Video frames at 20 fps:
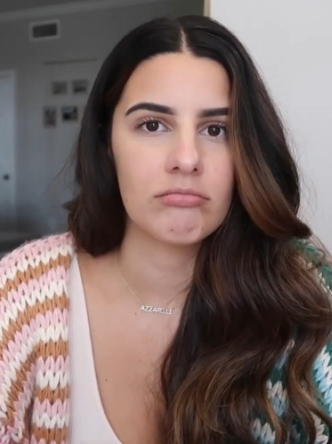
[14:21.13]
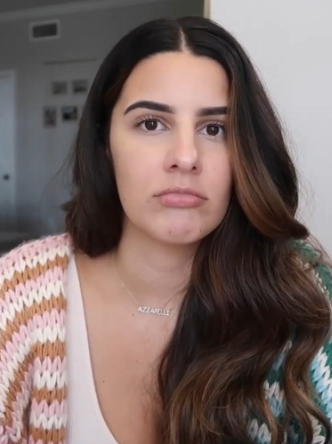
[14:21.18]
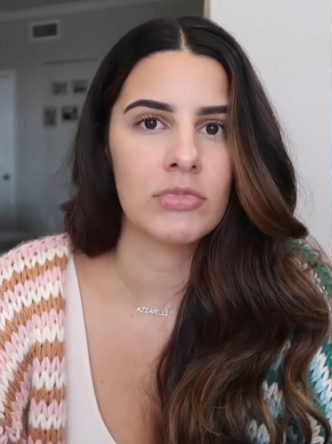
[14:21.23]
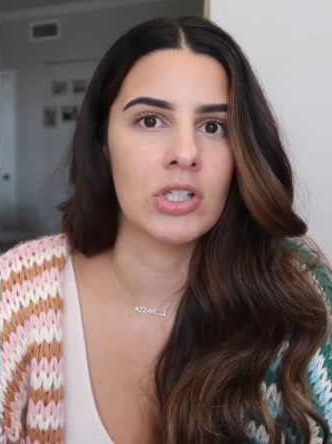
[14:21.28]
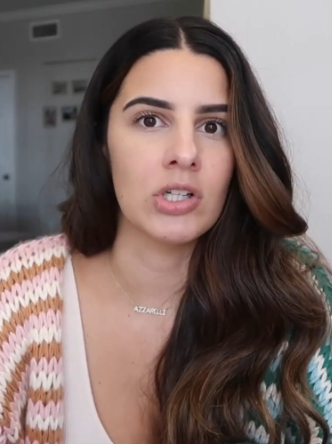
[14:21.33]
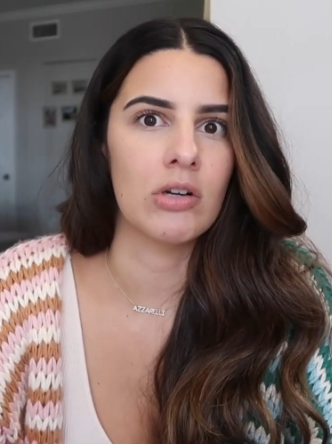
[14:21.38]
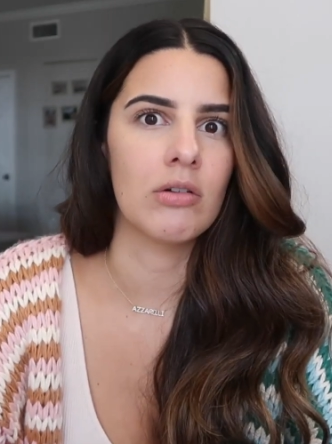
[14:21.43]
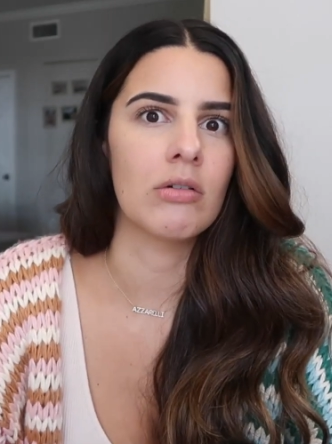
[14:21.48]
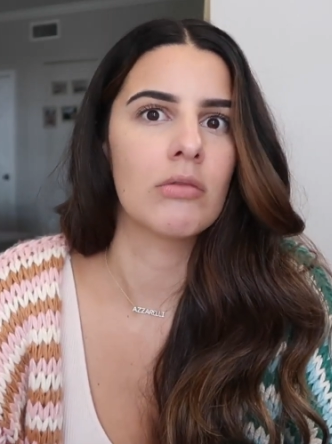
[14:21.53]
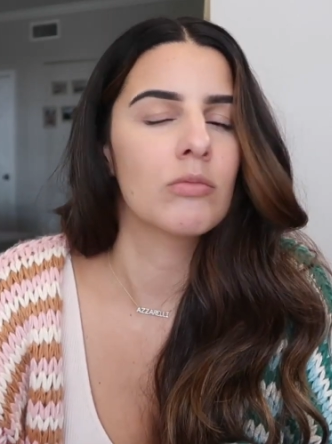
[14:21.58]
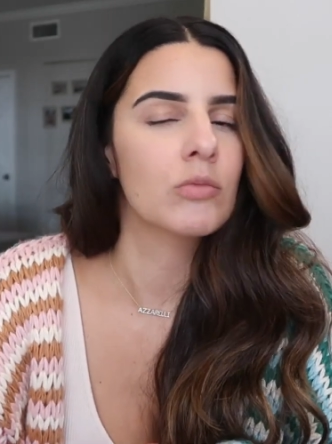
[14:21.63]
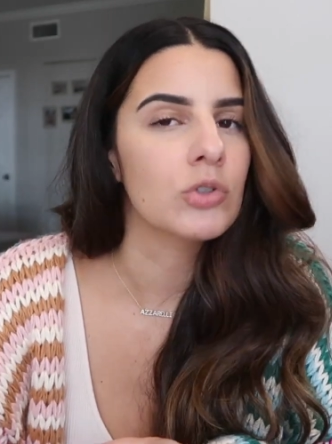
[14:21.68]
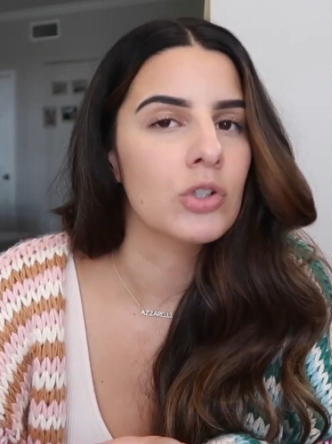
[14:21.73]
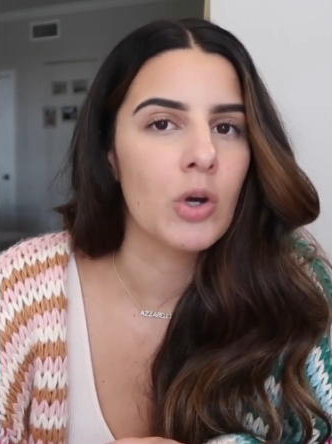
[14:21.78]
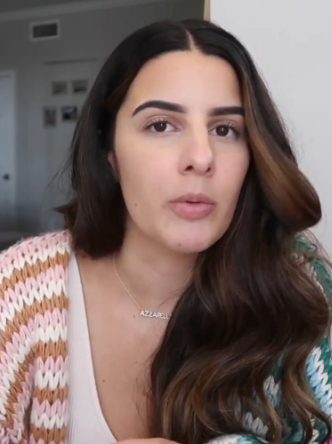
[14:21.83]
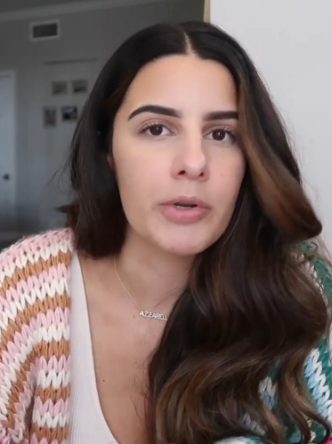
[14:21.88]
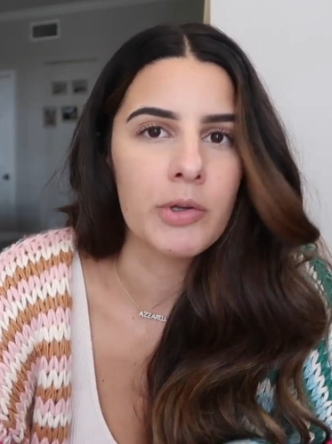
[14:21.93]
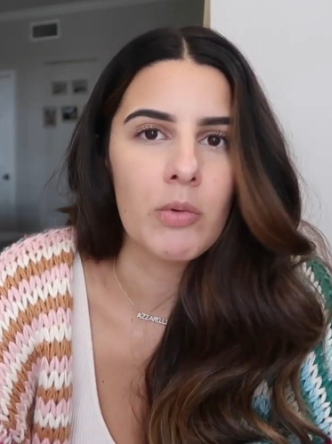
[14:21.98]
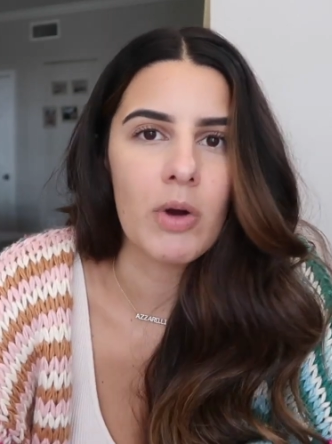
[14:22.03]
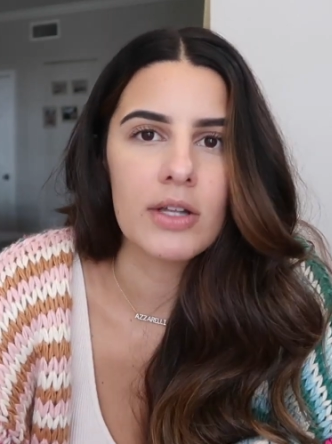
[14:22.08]

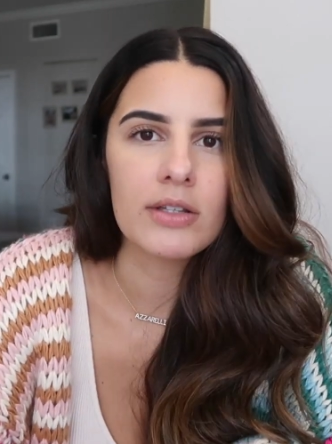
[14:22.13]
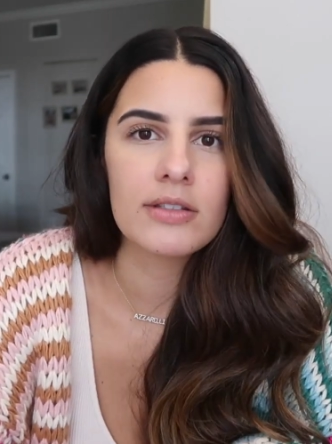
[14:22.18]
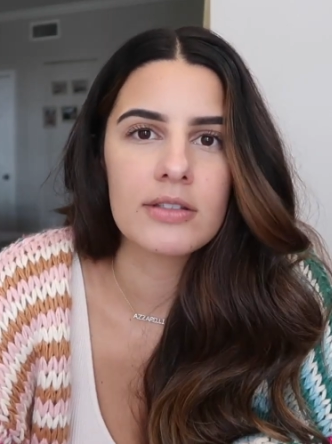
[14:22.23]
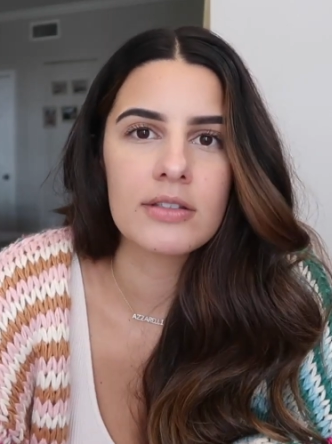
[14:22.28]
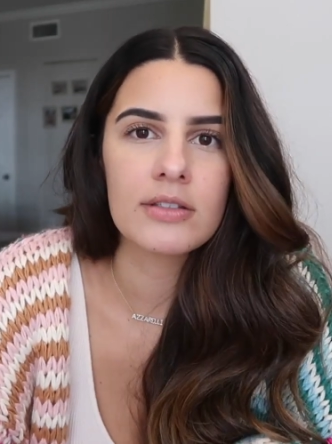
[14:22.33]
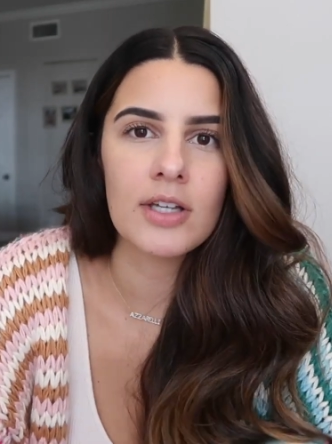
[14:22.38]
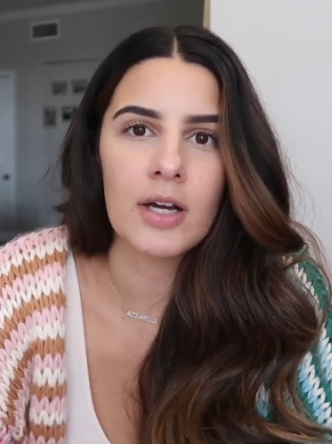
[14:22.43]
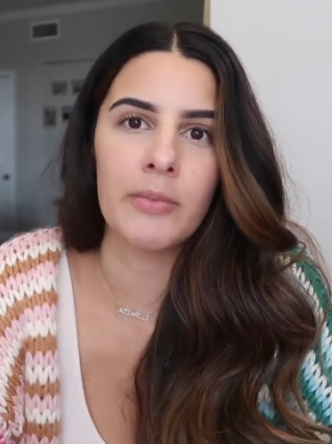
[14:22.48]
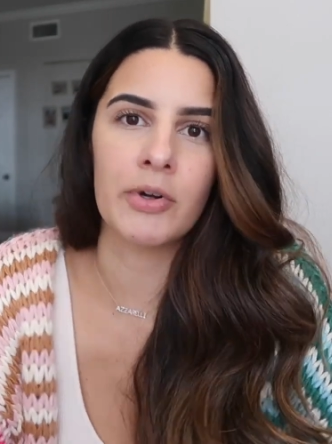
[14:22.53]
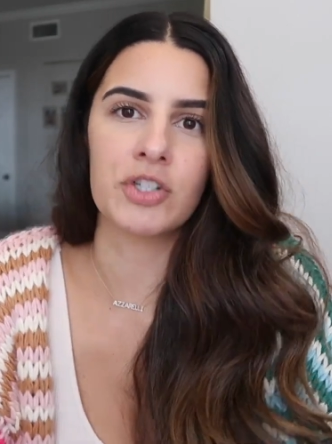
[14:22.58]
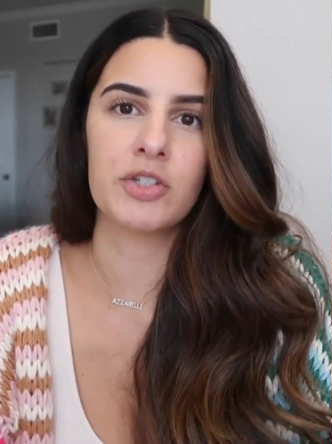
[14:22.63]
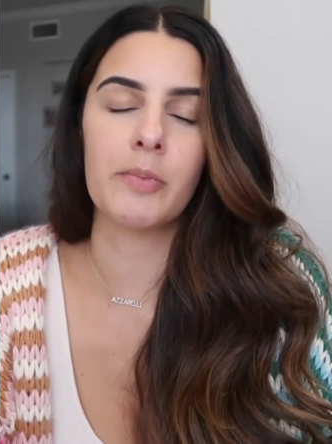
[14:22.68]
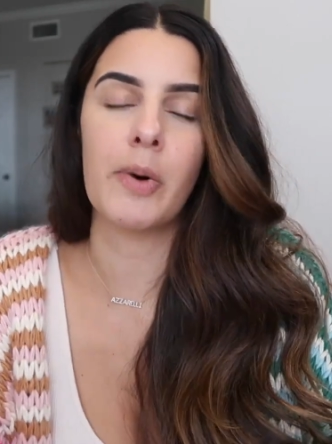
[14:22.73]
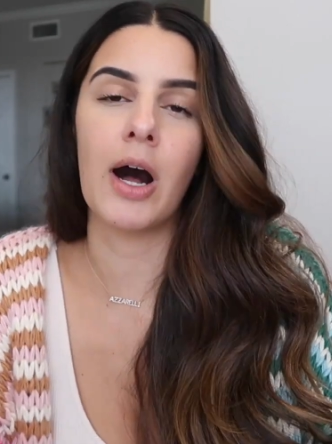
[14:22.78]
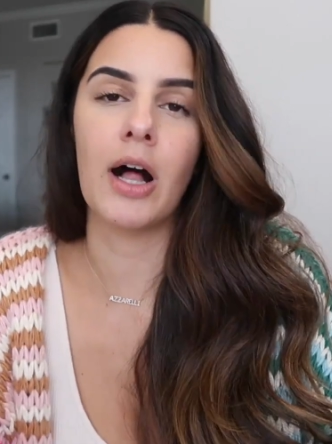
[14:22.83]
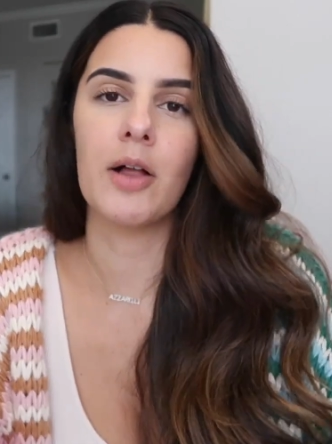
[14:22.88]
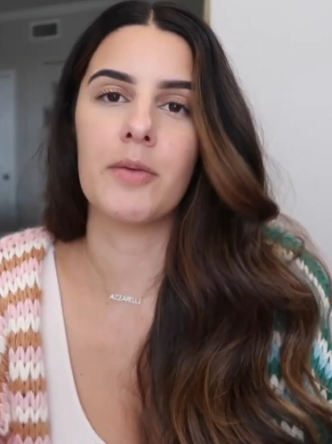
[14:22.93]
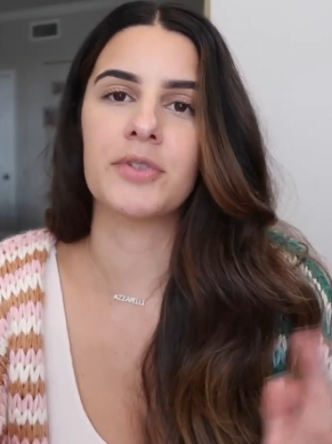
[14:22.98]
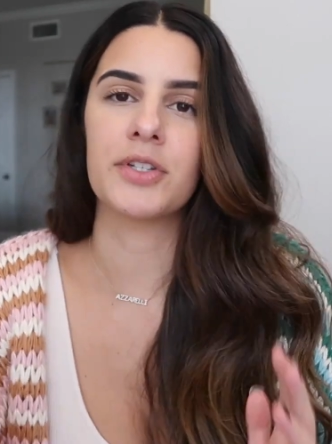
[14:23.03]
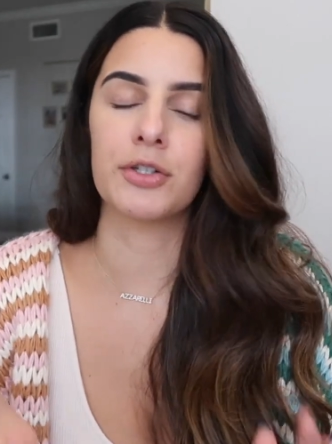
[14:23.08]
nobody wants a bunch of
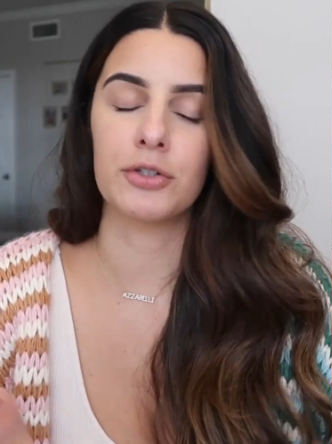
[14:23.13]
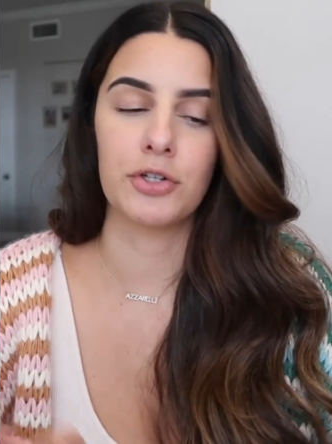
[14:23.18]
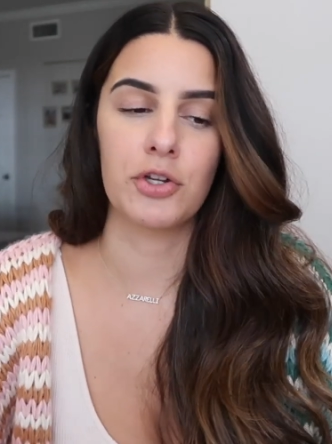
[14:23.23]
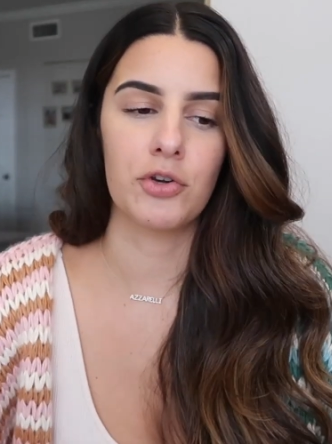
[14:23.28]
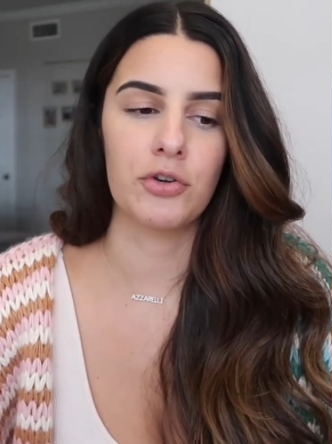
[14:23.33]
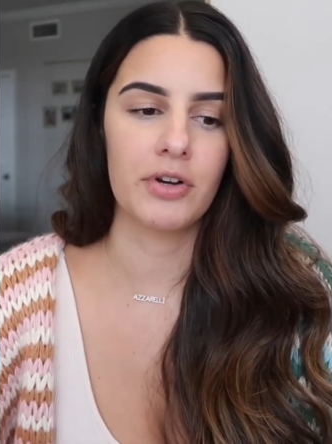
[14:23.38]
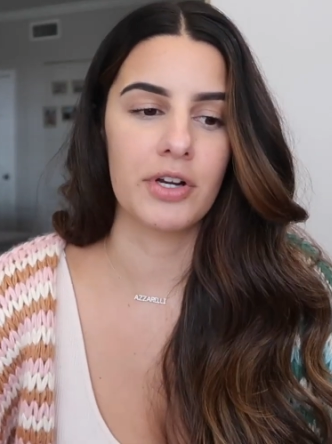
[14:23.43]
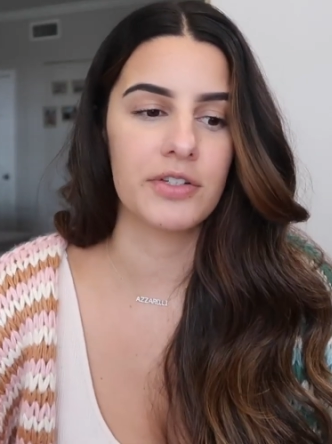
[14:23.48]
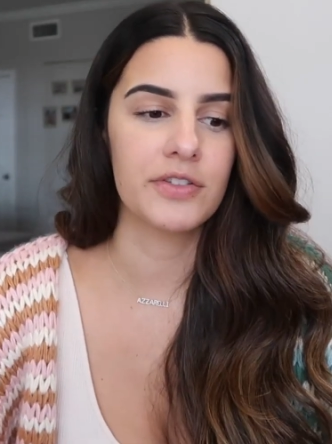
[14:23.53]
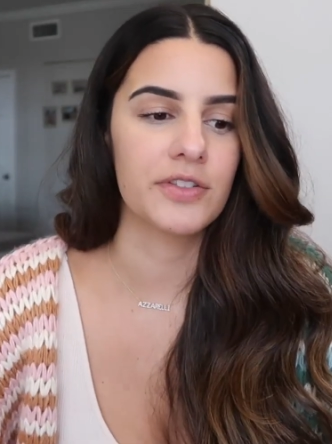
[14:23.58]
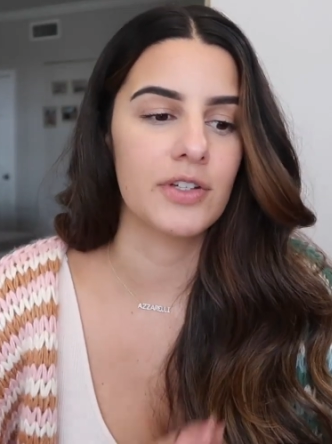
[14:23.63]
polyps in their uterus,